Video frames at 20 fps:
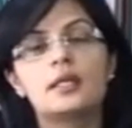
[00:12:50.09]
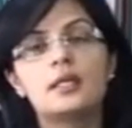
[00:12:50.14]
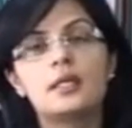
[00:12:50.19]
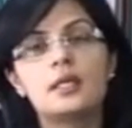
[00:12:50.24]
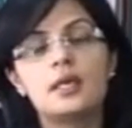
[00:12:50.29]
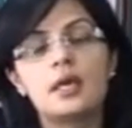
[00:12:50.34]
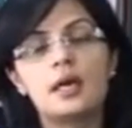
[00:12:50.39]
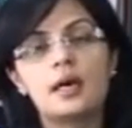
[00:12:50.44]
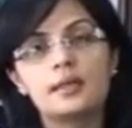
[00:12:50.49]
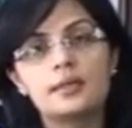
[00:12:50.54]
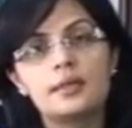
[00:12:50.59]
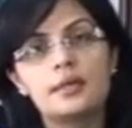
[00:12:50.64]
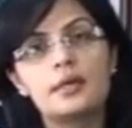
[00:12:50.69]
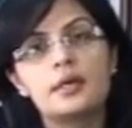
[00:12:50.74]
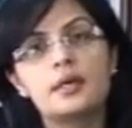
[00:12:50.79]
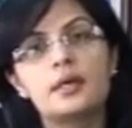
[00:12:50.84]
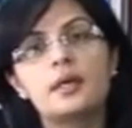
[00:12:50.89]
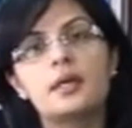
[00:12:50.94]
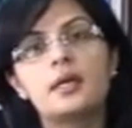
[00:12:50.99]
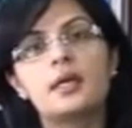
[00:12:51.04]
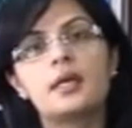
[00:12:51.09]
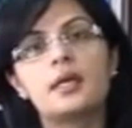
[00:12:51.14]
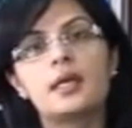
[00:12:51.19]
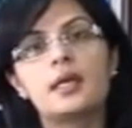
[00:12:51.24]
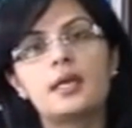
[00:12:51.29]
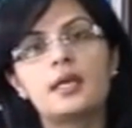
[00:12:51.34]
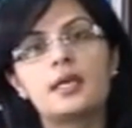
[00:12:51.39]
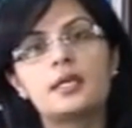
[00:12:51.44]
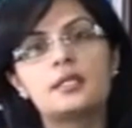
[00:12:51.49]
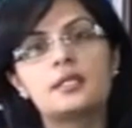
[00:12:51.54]
The other
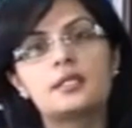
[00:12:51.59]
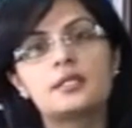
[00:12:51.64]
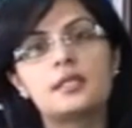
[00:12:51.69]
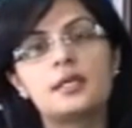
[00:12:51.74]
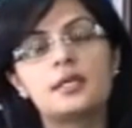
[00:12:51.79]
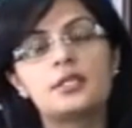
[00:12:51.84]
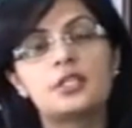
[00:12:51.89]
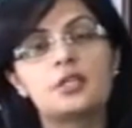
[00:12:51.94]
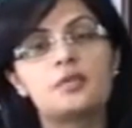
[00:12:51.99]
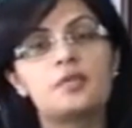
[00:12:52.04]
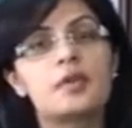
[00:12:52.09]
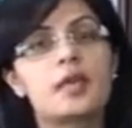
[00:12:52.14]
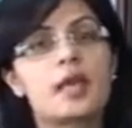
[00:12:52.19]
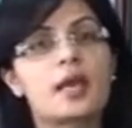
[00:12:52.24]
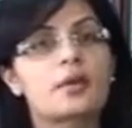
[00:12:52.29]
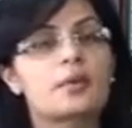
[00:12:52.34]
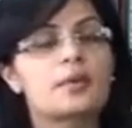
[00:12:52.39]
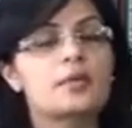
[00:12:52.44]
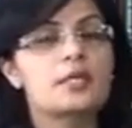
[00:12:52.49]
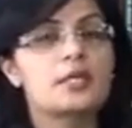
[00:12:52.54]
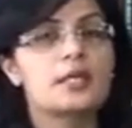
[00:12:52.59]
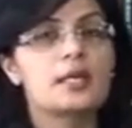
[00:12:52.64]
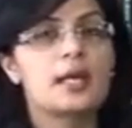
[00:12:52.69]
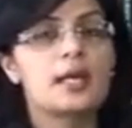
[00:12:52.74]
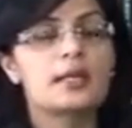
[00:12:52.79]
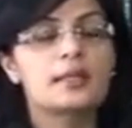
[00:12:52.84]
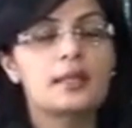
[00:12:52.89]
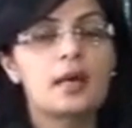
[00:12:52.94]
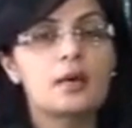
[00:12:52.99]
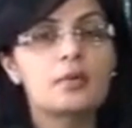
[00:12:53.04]
is achieving equity in
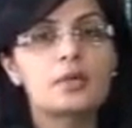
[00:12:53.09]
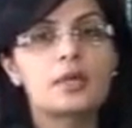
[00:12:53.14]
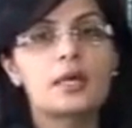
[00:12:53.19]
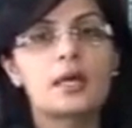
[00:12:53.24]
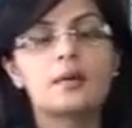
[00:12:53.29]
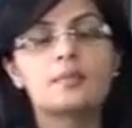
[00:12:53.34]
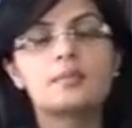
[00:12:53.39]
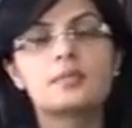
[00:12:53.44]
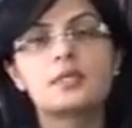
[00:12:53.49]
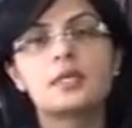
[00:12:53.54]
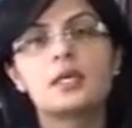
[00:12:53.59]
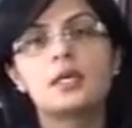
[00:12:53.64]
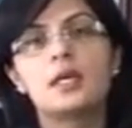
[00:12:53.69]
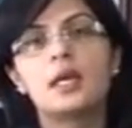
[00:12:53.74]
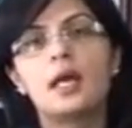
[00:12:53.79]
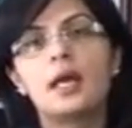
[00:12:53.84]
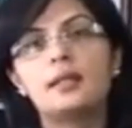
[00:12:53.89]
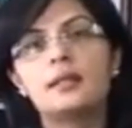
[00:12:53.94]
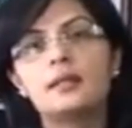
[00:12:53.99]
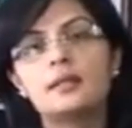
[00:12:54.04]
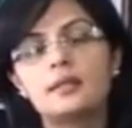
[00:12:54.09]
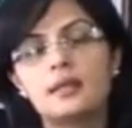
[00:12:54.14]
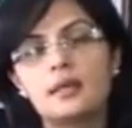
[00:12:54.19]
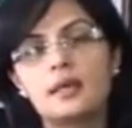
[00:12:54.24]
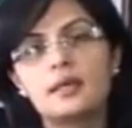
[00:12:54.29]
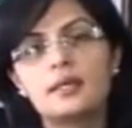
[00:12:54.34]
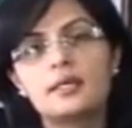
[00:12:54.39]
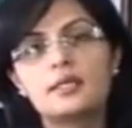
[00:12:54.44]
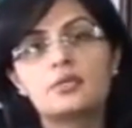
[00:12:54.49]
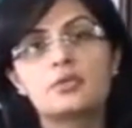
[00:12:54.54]
health outcomes. And the
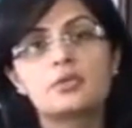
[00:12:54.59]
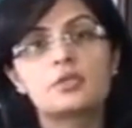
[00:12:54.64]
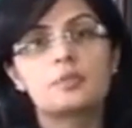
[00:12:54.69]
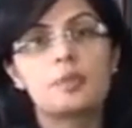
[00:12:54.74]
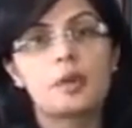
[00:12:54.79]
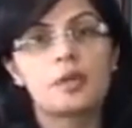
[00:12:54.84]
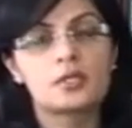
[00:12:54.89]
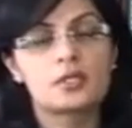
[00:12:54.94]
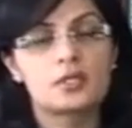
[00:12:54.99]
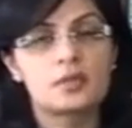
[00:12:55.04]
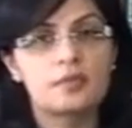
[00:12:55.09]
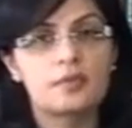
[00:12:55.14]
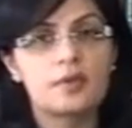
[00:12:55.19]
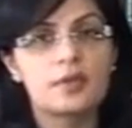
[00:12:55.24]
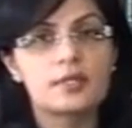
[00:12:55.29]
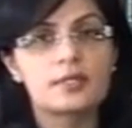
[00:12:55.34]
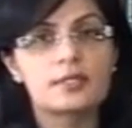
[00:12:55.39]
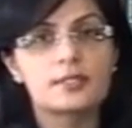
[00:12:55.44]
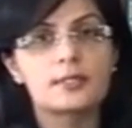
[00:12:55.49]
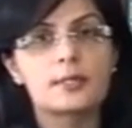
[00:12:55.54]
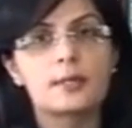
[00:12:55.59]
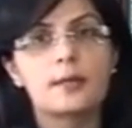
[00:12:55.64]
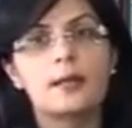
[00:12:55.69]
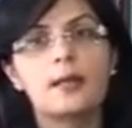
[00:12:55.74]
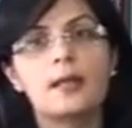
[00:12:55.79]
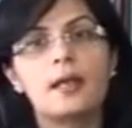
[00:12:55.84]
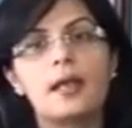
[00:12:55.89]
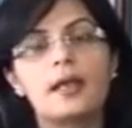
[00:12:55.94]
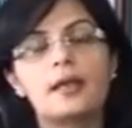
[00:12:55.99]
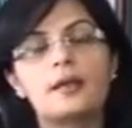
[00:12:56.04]
third is responsiveness.
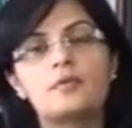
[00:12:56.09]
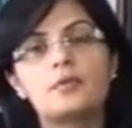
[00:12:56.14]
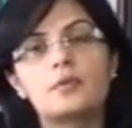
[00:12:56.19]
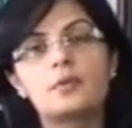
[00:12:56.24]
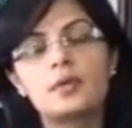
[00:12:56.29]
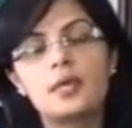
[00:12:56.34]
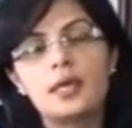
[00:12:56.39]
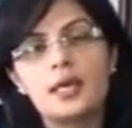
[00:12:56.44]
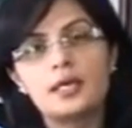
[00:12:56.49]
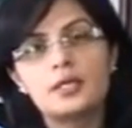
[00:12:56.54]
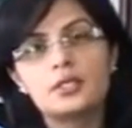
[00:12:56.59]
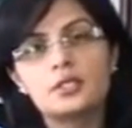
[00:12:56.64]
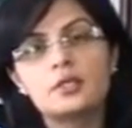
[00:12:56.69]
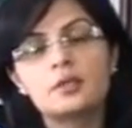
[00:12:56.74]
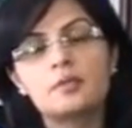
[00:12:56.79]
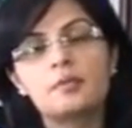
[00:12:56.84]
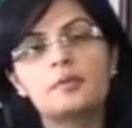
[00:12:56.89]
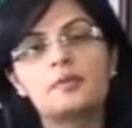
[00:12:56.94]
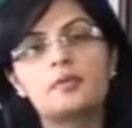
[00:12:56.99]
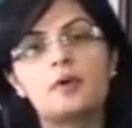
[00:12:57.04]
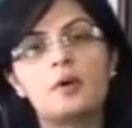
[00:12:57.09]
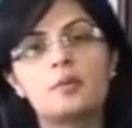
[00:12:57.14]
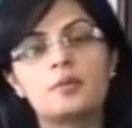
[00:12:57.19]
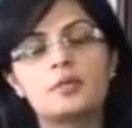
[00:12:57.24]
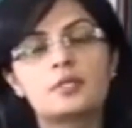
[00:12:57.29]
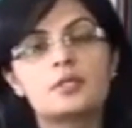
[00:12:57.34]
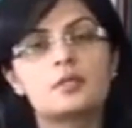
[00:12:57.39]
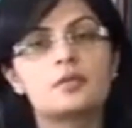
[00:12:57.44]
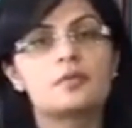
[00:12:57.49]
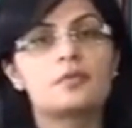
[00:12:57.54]
And if you gauge the
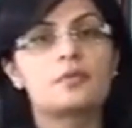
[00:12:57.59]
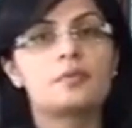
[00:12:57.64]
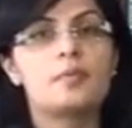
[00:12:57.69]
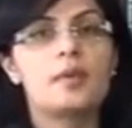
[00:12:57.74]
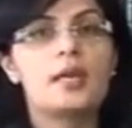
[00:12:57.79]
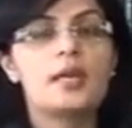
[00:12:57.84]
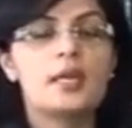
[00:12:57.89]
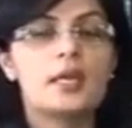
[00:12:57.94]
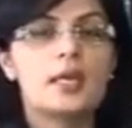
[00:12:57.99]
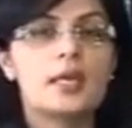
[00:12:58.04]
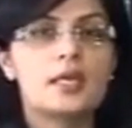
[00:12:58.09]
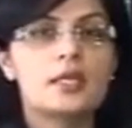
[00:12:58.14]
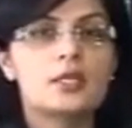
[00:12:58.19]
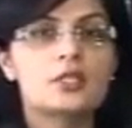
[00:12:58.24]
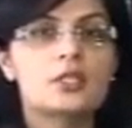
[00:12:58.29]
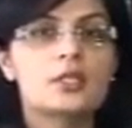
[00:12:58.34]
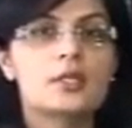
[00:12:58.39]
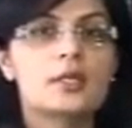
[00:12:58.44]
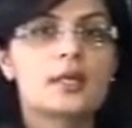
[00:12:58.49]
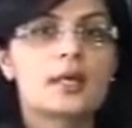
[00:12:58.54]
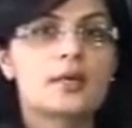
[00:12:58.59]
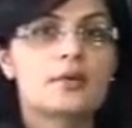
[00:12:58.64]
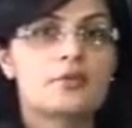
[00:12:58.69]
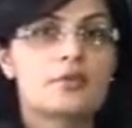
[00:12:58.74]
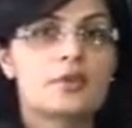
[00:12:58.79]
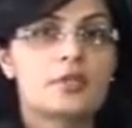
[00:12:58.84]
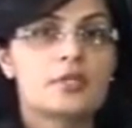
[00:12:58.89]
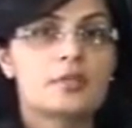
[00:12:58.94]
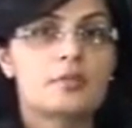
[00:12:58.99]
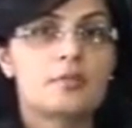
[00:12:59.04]
performance of many Asian
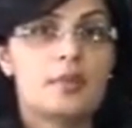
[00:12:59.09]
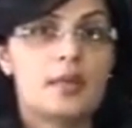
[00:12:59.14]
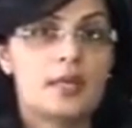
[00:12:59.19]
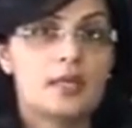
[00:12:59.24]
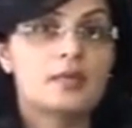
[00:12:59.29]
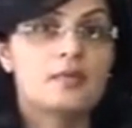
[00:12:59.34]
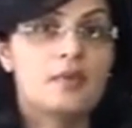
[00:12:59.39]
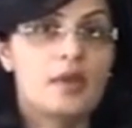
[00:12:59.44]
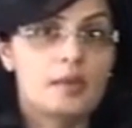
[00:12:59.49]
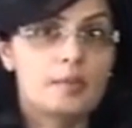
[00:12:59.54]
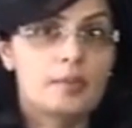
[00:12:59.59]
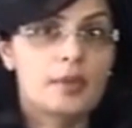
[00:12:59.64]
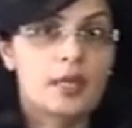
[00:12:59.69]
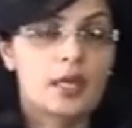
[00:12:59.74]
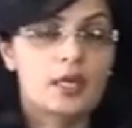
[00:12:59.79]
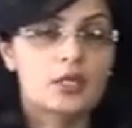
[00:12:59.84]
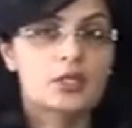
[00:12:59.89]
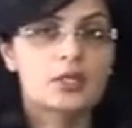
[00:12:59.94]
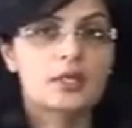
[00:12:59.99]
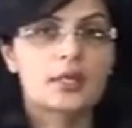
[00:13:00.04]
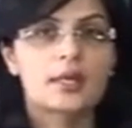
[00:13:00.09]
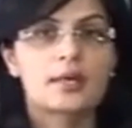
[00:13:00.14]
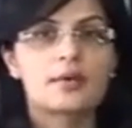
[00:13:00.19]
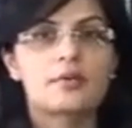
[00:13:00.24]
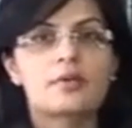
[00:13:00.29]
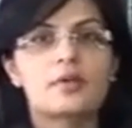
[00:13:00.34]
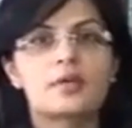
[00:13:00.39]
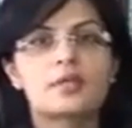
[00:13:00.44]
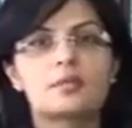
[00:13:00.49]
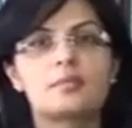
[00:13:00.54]
countries, many developing Asian
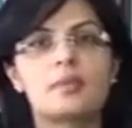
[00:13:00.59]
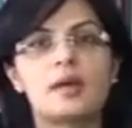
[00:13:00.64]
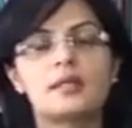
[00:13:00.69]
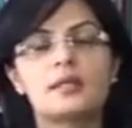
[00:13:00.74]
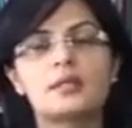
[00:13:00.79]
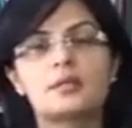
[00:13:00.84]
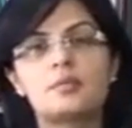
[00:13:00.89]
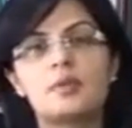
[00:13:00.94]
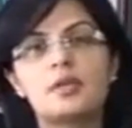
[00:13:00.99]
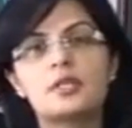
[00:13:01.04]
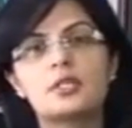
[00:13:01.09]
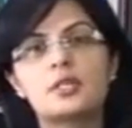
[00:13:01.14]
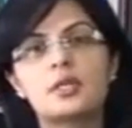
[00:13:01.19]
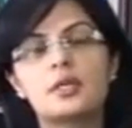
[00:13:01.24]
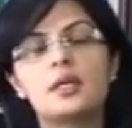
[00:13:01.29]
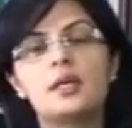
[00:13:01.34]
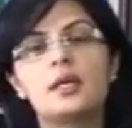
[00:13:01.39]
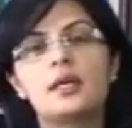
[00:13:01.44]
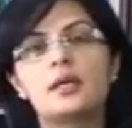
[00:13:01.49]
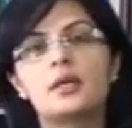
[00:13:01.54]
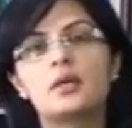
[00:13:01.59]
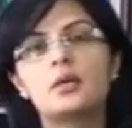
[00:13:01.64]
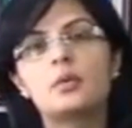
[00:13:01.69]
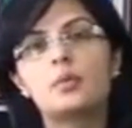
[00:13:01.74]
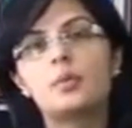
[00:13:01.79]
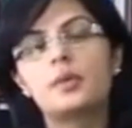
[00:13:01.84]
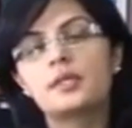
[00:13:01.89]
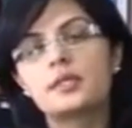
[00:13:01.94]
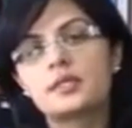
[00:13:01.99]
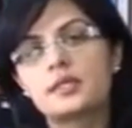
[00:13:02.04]
countries by this measure,
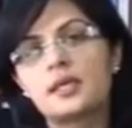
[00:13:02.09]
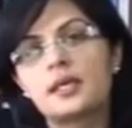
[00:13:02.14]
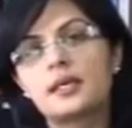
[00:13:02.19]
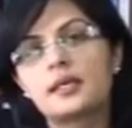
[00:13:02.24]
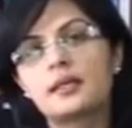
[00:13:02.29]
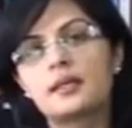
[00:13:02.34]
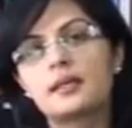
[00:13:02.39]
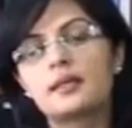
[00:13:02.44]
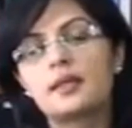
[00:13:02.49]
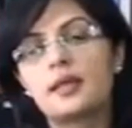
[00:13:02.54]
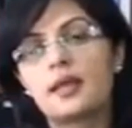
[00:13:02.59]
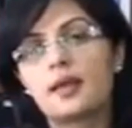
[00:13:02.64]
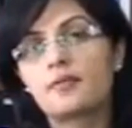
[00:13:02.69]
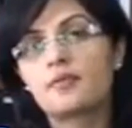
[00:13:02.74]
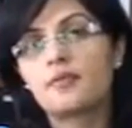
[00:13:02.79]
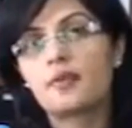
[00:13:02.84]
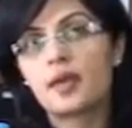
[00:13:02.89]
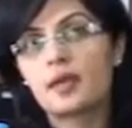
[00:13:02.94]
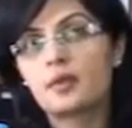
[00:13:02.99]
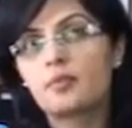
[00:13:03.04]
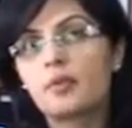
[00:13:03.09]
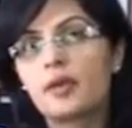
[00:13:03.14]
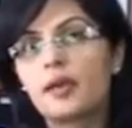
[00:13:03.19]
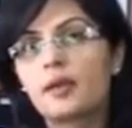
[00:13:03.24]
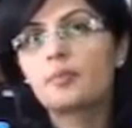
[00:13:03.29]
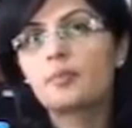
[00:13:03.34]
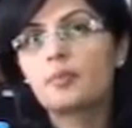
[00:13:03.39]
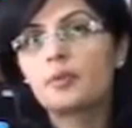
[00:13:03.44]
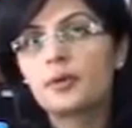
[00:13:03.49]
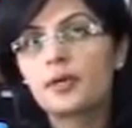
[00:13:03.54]
you will see that they have fared
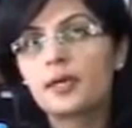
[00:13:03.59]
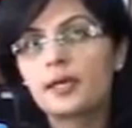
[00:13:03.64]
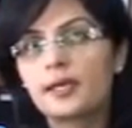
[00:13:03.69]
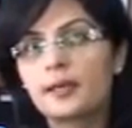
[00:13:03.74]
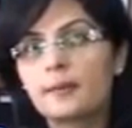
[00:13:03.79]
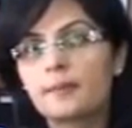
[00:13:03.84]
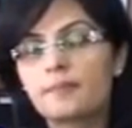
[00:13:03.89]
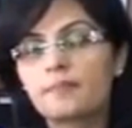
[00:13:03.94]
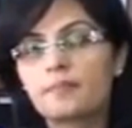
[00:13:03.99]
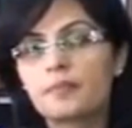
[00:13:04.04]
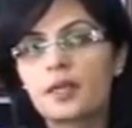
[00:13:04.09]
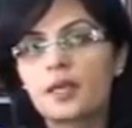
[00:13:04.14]
poorly.